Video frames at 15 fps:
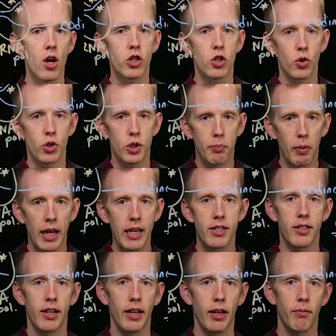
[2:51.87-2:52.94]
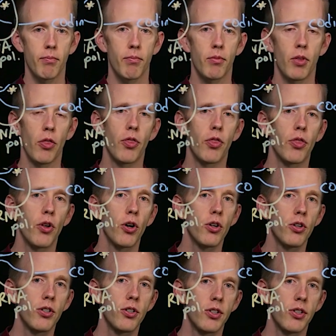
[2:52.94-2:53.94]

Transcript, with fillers: So splicing, the third